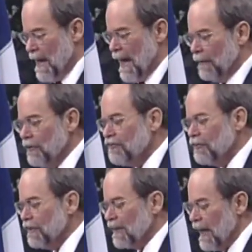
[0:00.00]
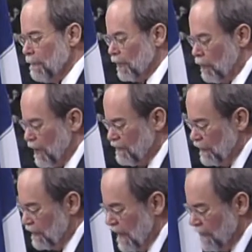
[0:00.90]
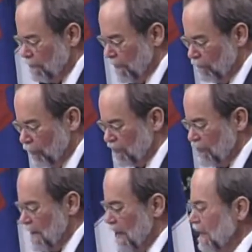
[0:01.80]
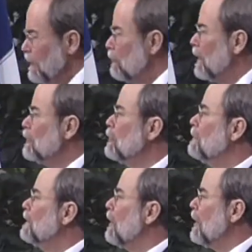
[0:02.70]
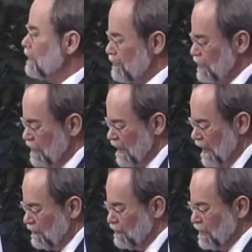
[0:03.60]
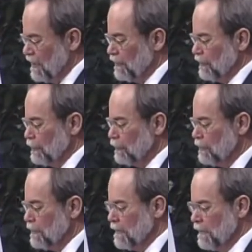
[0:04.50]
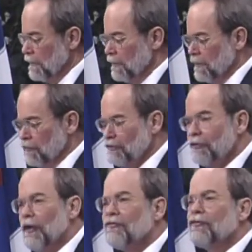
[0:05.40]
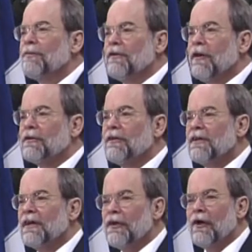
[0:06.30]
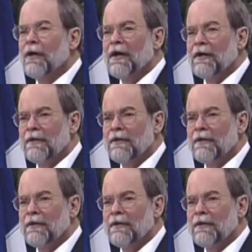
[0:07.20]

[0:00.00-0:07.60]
I recently came across an enlightened bit of wisdom. Anyone who belongs to the ACLU should also belong to the NRA.